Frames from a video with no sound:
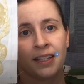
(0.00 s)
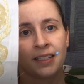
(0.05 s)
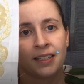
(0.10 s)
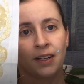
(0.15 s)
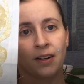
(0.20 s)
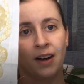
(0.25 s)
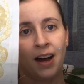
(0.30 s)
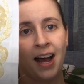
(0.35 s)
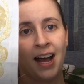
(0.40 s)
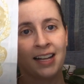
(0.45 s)

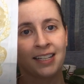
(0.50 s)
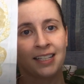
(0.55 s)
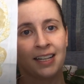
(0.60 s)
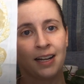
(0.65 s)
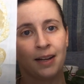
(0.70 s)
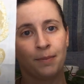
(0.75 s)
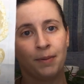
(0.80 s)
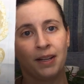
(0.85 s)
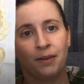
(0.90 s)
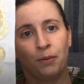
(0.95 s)
So
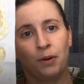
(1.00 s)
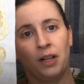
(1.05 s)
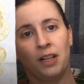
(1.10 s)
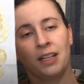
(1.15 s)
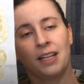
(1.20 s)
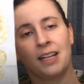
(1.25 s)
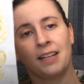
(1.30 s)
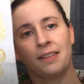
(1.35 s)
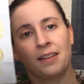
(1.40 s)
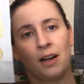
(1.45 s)
awesome!
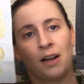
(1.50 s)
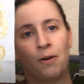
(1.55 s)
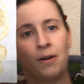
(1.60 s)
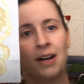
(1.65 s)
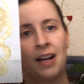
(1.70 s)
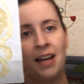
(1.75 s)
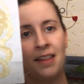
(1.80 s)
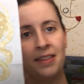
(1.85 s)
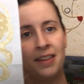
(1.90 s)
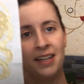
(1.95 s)
We'll get
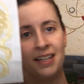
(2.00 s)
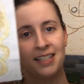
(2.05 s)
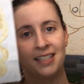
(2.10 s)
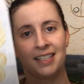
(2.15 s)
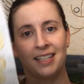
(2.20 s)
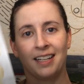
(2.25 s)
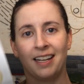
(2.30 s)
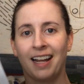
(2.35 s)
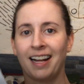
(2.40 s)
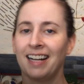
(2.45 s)
going on
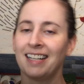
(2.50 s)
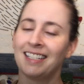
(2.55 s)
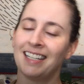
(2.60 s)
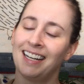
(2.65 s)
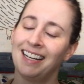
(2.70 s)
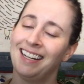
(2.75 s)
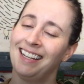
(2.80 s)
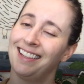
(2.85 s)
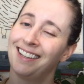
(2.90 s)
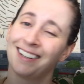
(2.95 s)
this, like I
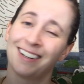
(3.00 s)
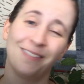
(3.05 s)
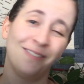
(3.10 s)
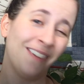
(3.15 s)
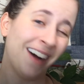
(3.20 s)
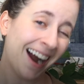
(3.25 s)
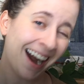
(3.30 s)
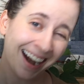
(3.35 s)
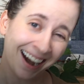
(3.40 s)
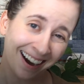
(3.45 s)
said, either
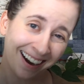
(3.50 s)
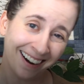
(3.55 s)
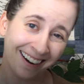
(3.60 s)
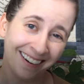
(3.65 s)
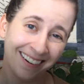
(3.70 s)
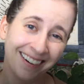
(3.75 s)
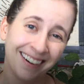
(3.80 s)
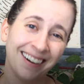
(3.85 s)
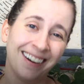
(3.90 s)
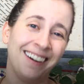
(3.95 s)

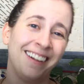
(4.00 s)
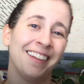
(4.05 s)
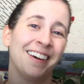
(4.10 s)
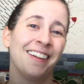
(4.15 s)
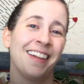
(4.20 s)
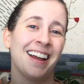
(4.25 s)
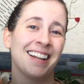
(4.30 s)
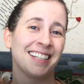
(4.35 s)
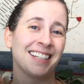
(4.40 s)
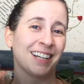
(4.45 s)
tomorrow,
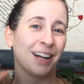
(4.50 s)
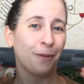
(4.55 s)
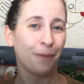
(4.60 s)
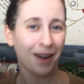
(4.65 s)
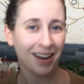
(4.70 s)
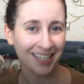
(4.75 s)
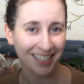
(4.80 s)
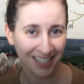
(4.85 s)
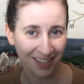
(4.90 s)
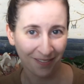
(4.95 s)
although that's a
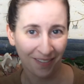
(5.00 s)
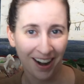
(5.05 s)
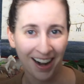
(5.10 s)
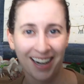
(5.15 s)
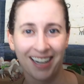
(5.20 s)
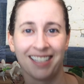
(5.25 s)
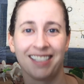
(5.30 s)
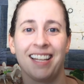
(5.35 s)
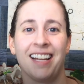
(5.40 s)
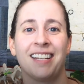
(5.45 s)
question
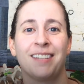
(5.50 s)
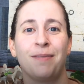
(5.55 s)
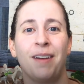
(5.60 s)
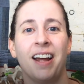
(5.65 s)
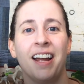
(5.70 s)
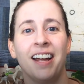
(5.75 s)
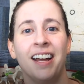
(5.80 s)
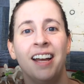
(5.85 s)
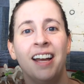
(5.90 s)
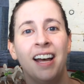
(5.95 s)
mark because that's
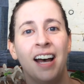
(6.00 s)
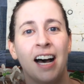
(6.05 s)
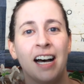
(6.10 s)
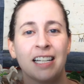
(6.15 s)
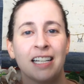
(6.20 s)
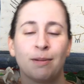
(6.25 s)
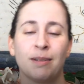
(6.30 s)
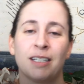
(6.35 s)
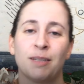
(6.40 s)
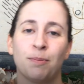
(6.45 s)
my
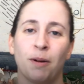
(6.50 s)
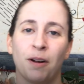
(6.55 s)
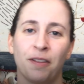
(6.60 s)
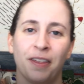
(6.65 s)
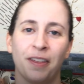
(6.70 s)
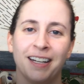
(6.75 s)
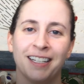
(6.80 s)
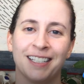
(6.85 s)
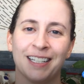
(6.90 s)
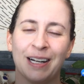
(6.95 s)
husband's
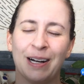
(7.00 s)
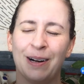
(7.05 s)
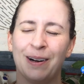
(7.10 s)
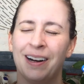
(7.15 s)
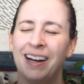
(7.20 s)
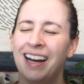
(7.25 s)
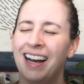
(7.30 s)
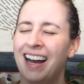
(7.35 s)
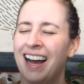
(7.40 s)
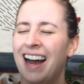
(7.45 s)
birthday.
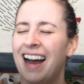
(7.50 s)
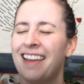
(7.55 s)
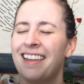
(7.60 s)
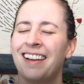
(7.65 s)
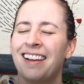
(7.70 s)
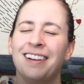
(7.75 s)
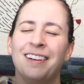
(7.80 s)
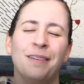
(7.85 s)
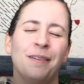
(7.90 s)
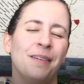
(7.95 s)
So I
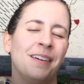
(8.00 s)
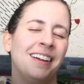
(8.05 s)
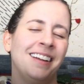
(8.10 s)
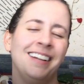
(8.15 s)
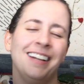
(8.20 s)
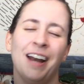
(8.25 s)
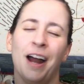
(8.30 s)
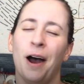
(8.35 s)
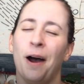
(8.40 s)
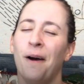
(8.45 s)
think,
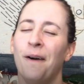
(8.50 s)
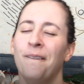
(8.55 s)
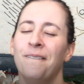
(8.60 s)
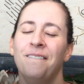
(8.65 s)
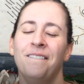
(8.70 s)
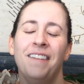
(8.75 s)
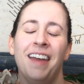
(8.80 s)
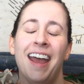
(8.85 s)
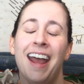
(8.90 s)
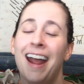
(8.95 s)
you know,
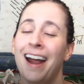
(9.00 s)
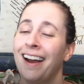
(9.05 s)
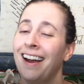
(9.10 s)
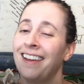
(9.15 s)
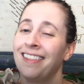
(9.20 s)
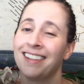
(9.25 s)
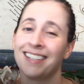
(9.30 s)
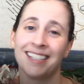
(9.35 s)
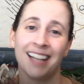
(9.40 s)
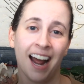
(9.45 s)
err
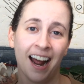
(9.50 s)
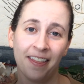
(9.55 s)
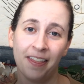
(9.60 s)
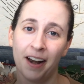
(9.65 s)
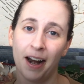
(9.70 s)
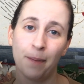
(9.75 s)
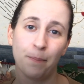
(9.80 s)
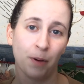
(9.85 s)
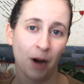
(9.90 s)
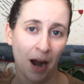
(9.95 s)
on the side
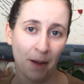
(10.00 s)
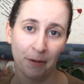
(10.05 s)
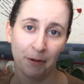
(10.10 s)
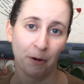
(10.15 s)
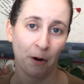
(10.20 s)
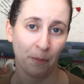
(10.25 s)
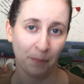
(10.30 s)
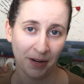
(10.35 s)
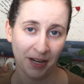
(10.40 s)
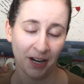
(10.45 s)
that I probably
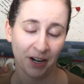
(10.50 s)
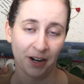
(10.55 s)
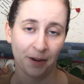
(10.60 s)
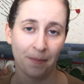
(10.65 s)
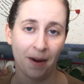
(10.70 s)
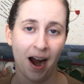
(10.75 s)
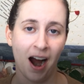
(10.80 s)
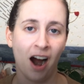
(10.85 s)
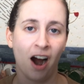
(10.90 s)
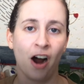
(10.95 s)
won't be here
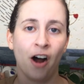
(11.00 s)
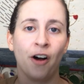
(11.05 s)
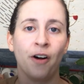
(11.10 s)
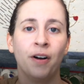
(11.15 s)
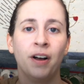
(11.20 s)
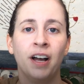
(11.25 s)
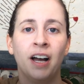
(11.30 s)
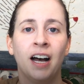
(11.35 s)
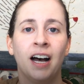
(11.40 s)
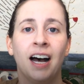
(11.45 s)

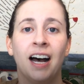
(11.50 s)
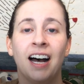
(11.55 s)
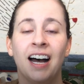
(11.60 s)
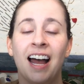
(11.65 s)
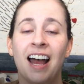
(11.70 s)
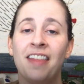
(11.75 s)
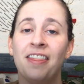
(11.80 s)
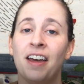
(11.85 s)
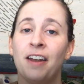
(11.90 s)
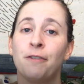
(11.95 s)
tomorrow. Uh,
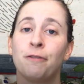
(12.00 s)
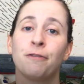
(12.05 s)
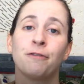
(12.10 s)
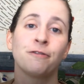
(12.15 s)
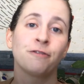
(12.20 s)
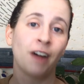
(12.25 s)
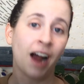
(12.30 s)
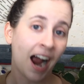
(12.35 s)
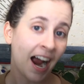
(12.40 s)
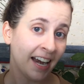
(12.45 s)
and then
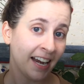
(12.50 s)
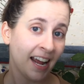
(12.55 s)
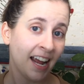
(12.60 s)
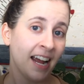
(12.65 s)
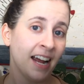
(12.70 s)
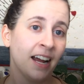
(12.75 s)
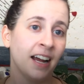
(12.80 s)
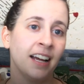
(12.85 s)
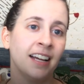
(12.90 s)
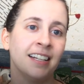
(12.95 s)

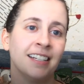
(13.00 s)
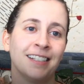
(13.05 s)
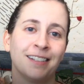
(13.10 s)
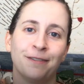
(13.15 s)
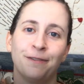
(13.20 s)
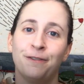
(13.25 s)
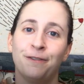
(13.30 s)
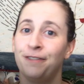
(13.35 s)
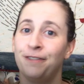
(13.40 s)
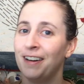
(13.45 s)
Friday
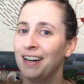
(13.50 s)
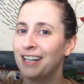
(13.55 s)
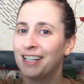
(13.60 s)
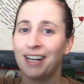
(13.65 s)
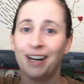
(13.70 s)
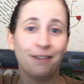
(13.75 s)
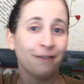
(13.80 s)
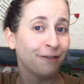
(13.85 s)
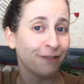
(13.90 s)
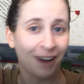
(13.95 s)
is
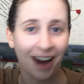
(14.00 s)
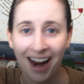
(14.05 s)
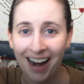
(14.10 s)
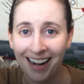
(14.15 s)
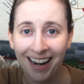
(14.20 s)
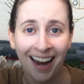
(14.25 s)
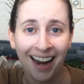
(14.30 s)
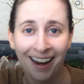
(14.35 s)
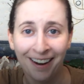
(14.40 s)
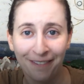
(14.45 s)
Finish It
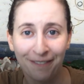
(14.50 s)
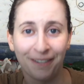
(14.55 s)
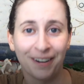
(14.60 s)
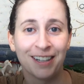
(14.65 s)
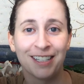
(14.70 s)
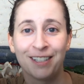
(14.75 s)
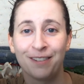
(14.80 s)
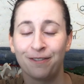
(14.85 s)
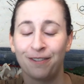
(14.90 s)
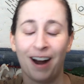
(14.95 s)
Friday,
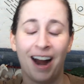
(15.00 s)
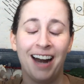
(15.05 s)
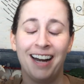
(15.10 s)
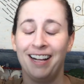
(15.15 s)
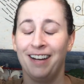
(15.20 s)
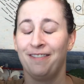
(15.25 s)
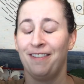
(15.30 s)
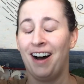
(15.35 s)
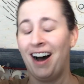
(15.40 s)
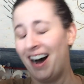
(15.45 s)
first
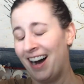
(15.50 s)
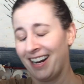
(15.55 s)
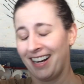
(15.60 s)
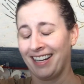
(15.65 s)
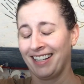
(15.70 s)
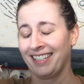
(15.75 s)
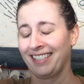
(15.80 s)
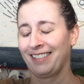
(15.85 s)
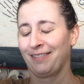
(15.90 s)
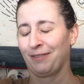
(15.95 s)
Friday of
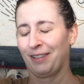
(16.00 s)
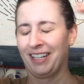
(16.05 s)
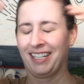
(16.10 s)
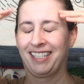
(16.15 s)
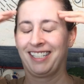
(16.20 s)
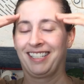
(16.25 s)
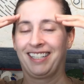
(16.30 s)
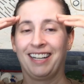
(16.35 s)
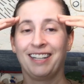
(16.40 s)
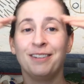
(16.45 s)
August,
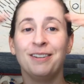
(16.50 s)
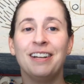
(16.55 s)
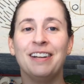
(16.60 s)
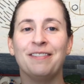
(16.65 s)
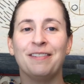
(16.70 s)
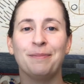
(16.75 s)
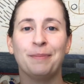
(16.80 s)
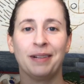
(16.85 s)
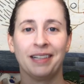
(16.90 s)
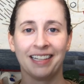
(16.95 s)
which can you
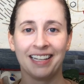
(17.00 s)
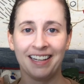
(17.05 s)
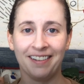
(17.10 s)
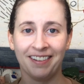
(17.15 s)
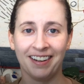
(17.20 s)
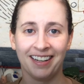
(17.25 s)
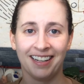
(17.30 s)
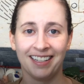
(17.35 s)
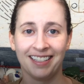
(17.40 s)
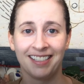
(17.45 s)
even believe
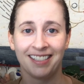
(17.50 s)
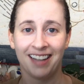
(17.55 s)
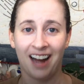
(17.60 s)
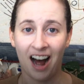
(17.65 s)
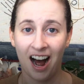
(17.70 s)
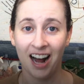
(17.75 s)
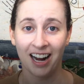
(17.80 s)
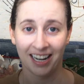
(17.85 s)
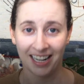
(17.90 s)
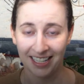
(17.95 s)
it? It's
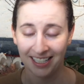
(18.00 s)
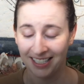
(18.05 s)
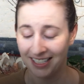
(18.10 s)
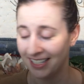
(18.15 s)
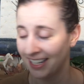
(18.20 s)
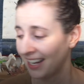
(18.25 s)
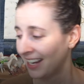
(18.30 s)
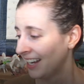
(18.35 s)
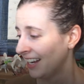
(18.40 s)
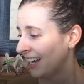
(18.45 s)

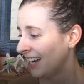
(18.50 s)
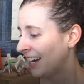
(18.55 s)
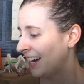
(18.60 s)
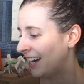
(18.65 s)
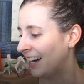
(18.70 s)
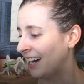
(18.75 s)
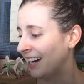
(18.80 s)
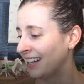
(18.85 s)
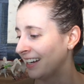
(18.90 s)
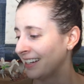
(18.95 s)
August.
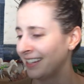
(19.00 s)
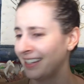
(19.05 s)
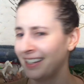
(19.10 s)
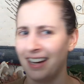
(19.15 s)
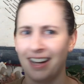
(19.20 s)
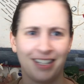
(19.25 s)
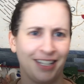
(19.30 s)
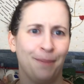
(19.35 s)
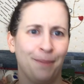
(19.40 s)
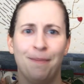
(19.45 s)
Uh,
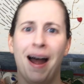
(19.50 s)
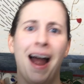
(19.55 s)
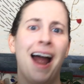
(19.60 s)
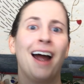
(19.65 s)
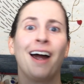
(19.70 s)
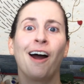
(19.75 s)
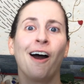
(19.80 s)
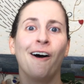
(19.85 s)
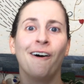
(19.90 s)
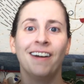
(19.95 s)

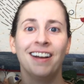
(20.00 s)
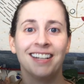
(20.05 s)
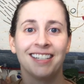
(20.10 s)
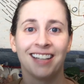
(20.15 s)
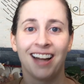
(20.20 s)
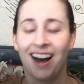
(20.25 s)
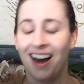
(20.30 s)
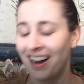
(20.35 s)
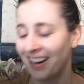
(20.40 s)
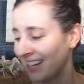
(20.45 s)
tomorrow
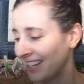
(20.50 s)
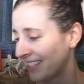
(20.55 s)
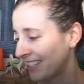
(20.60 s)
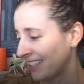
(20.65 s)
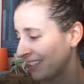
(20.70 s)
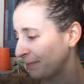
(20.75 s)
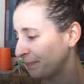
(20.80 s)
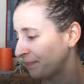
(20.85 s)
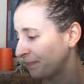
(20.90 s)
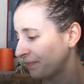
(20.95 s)
is
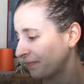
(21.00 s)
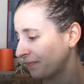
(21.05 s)
August.